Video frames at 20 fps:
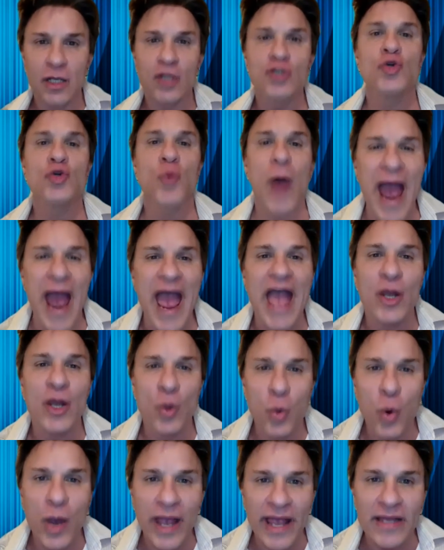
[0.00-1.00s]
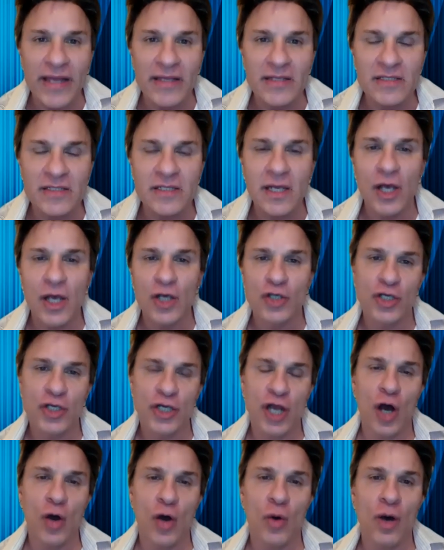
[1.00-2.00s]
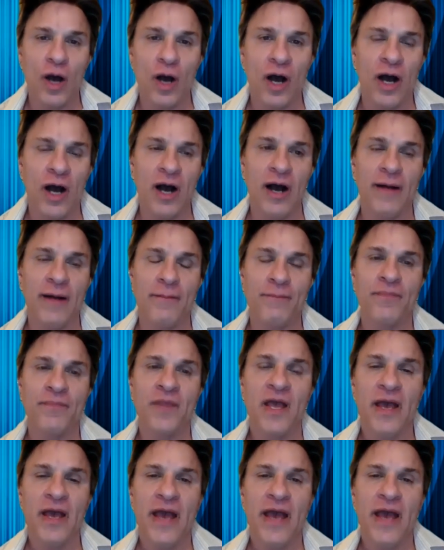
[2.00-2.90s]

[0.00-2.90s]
drag queens you know um,